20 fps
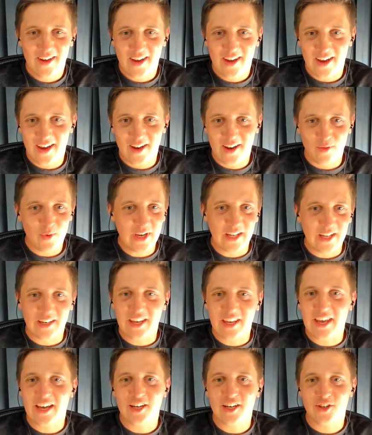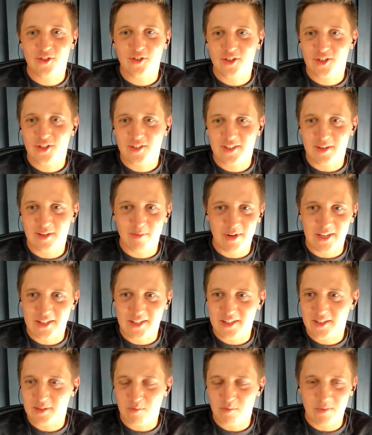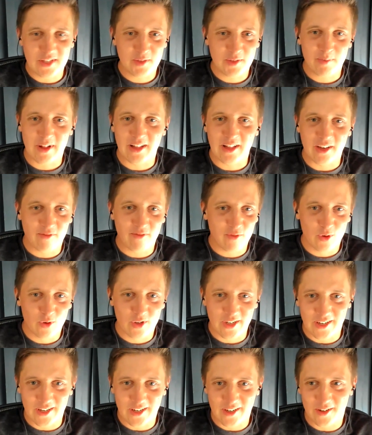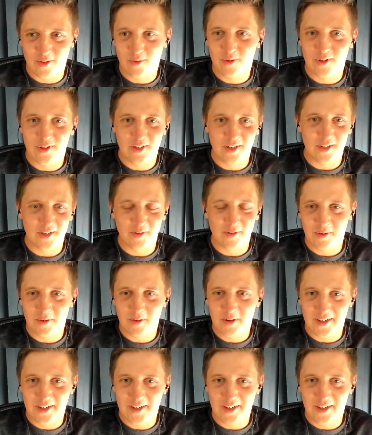and we can catch somebody misspelling Florida or